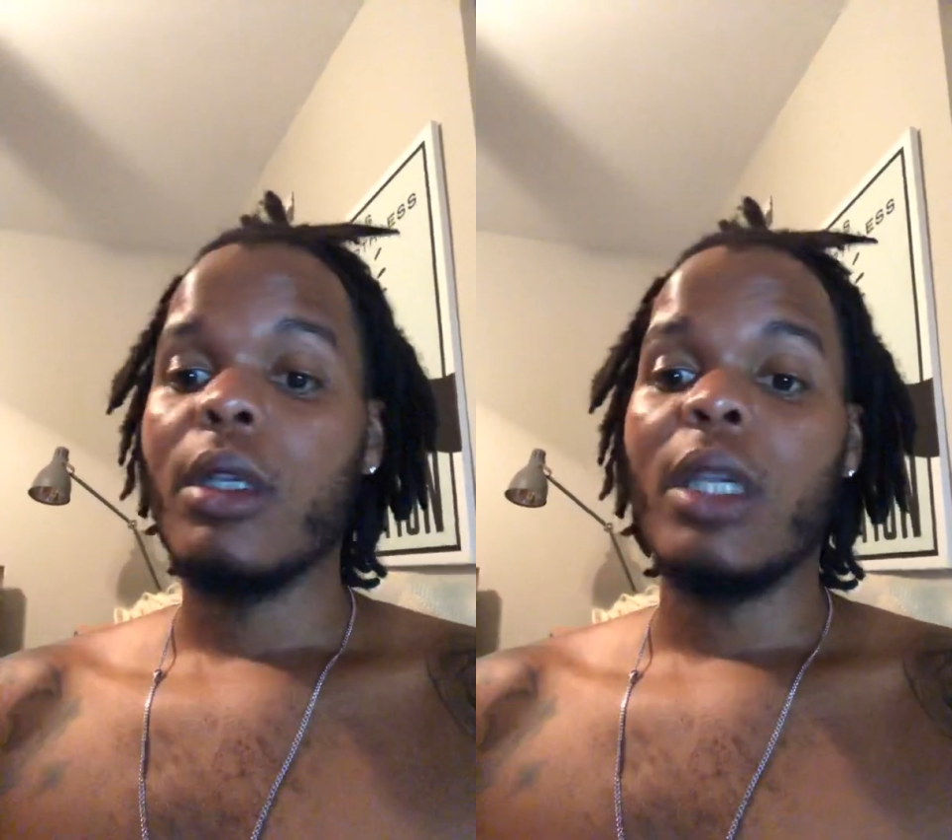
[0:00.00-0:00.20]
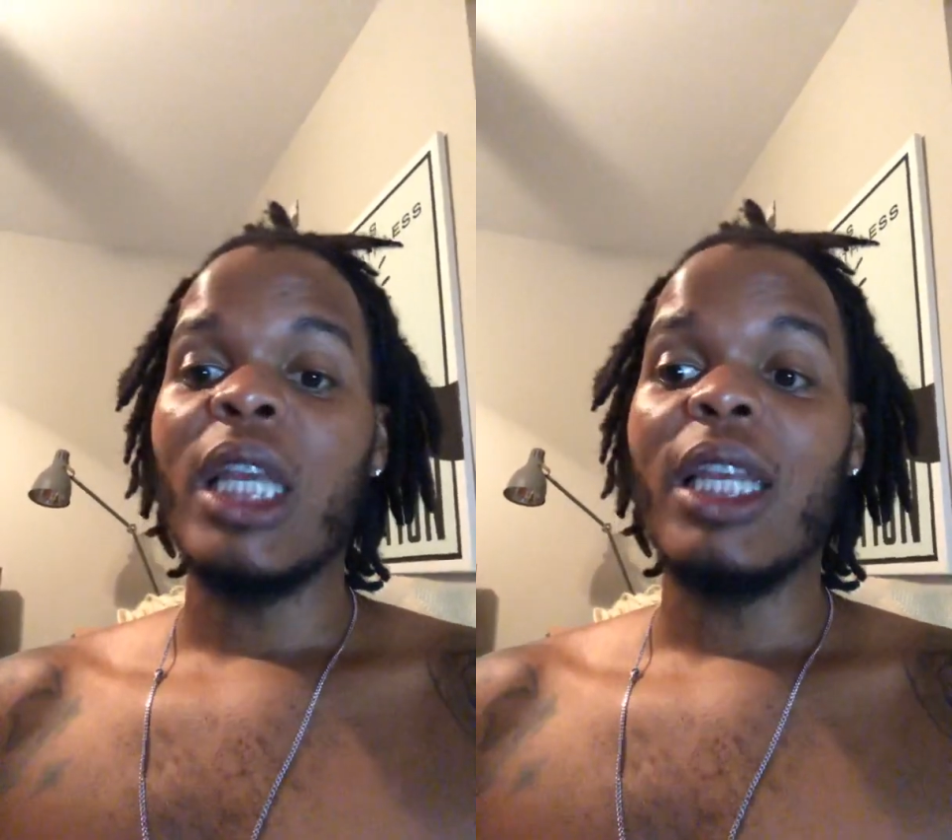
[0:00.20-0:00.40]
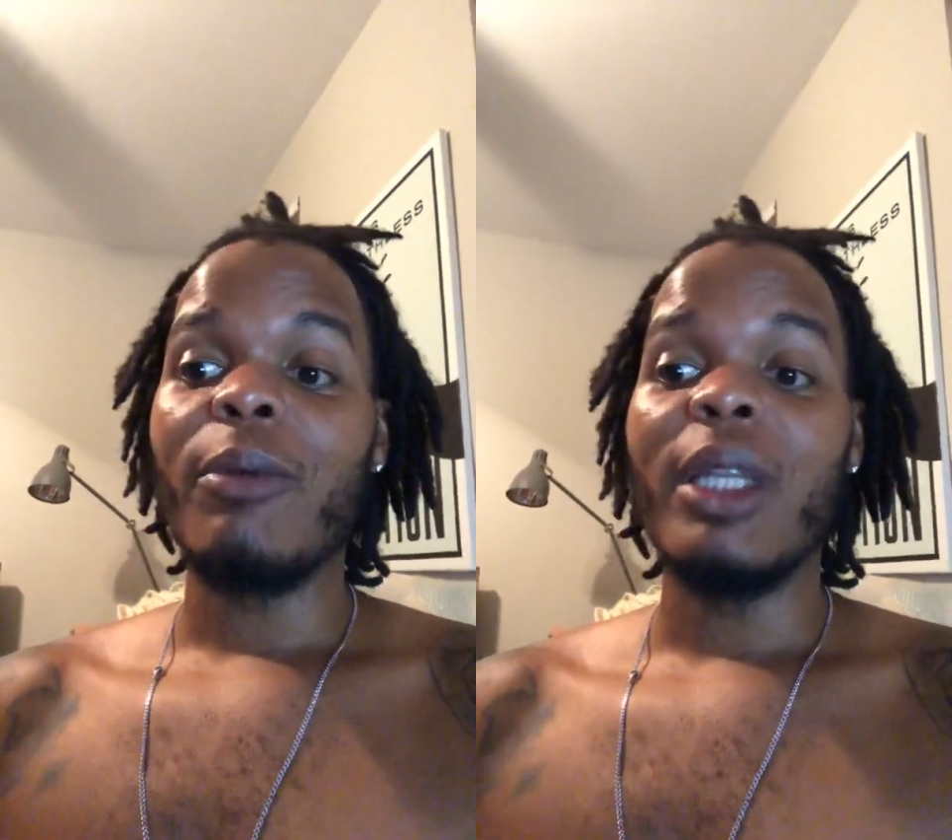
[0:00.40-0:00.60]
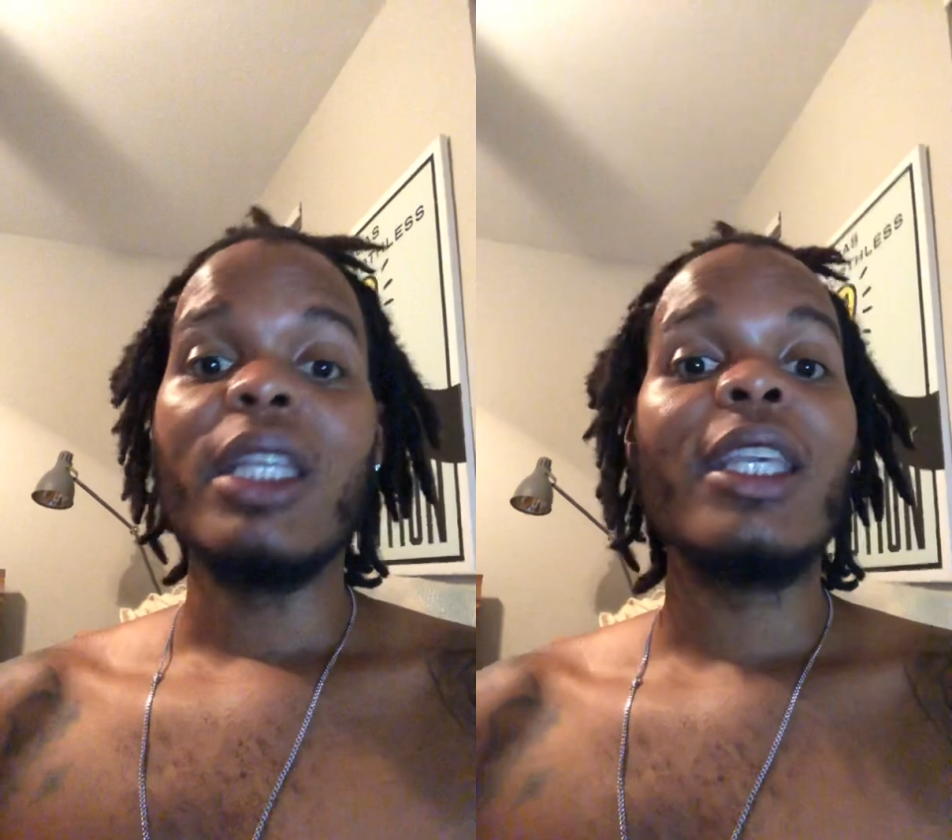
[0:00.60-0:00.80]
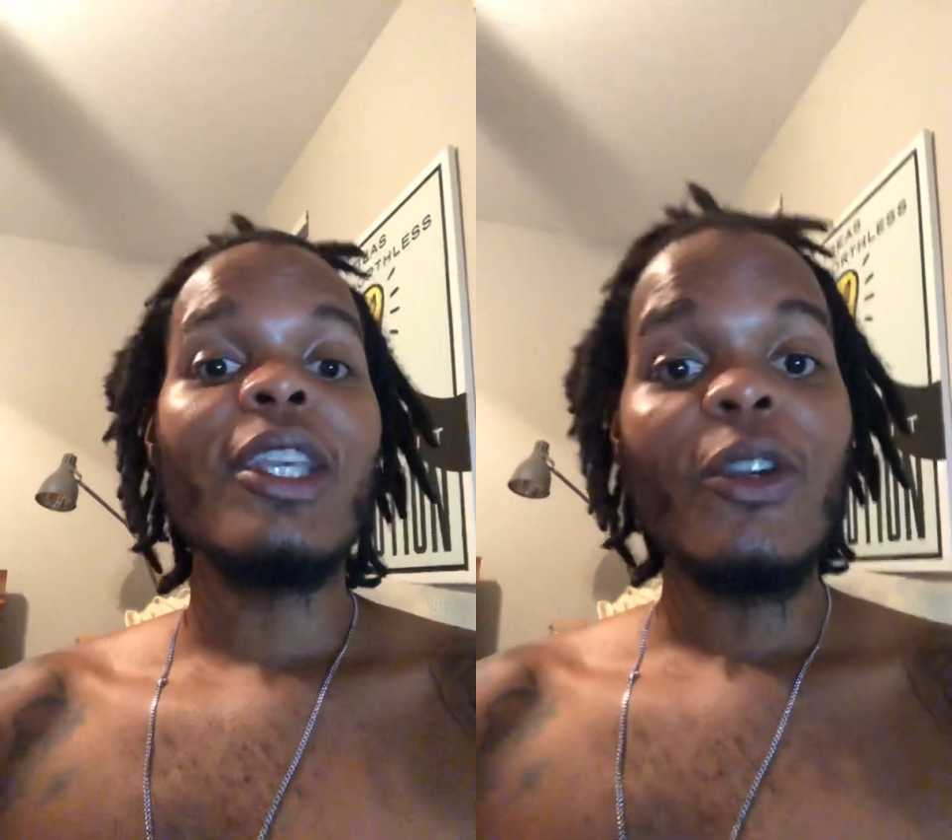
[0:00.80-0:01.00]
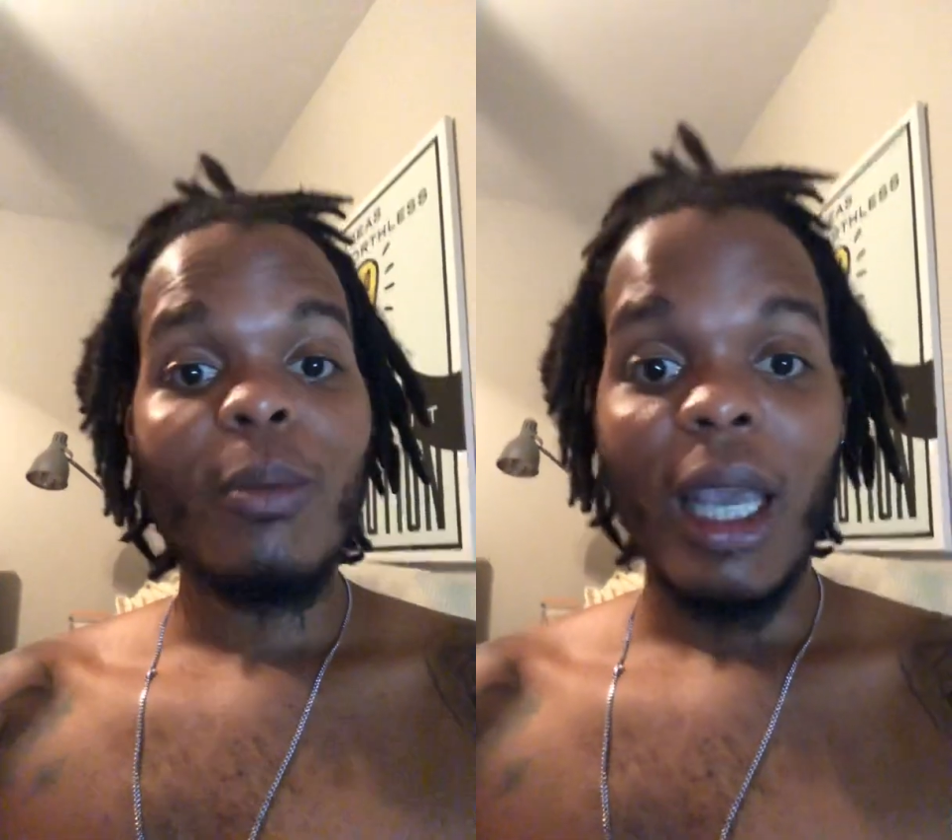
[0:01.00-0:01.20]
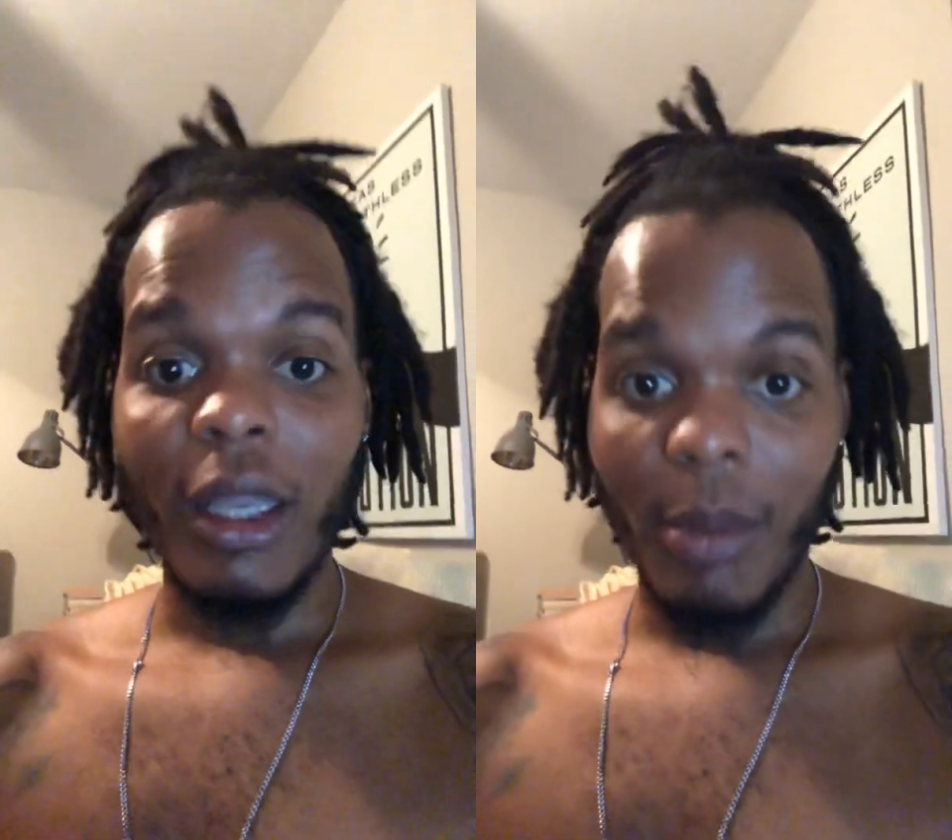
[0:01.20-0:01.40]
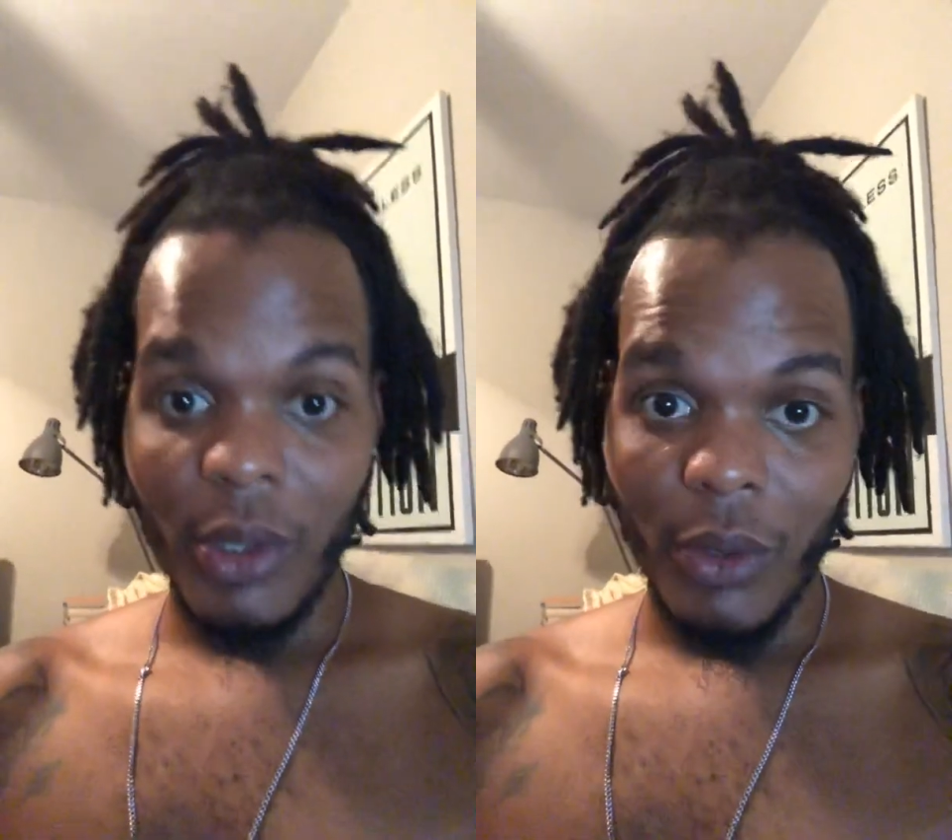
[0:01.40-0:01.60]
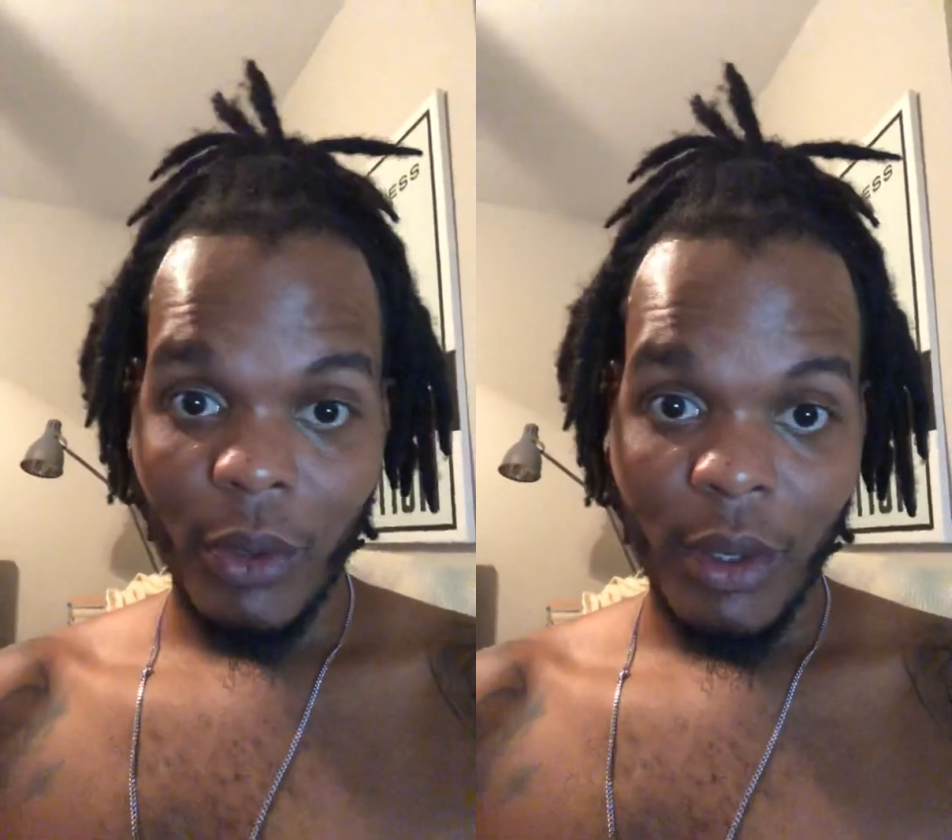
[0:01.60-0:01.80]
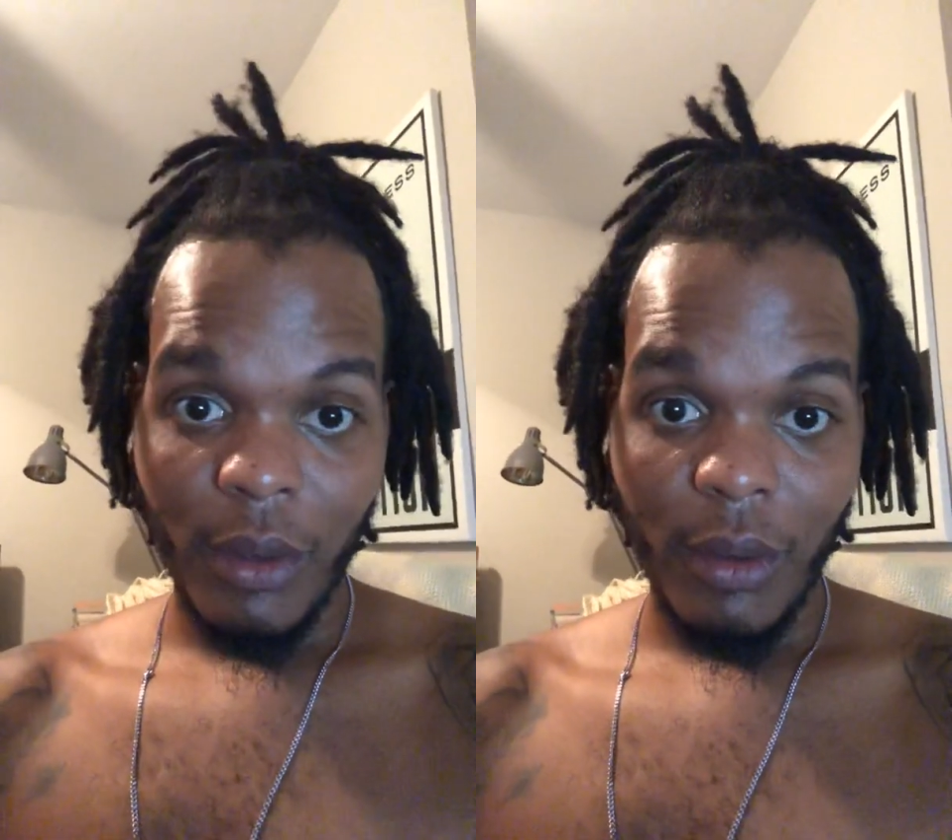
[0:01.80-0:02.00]
And then when he killed Michael B.
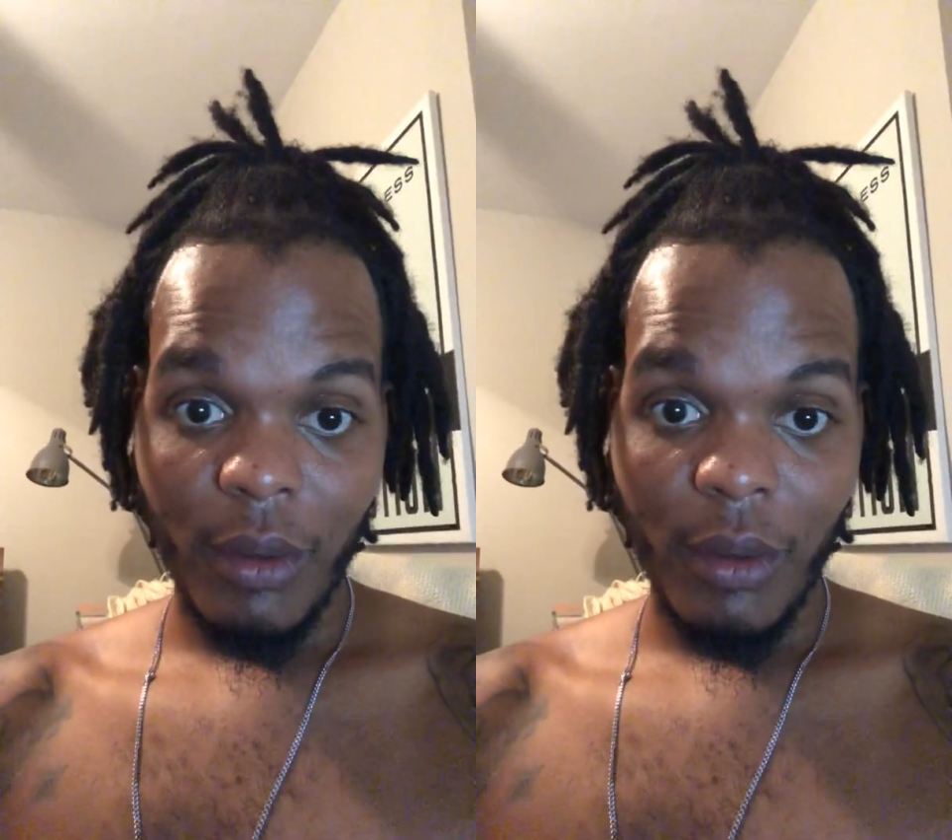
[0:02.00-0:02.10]
Jordan,